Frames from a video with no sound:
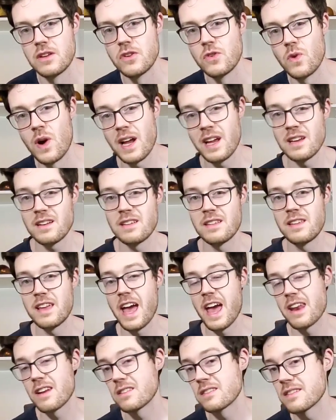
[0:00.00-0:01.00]
Do I get to the
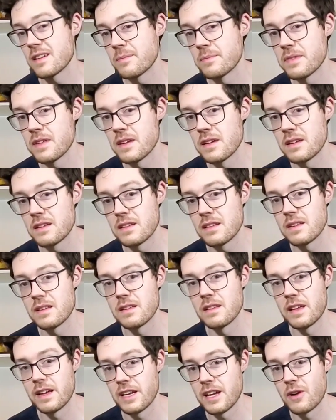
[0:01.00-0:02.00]
end of something
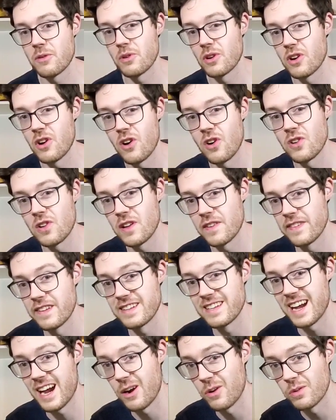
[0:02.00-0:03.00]
like I recall on the
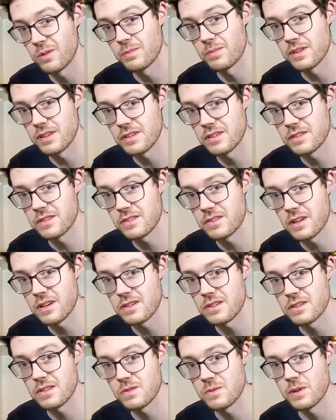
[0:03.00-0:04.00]
Tower Bridge
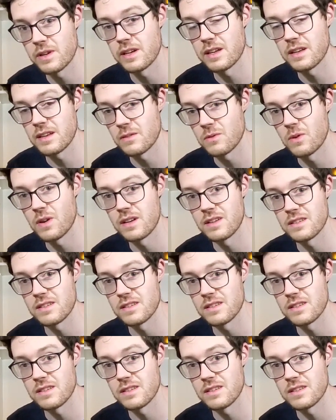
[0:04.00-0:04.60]
instructions where you get to one,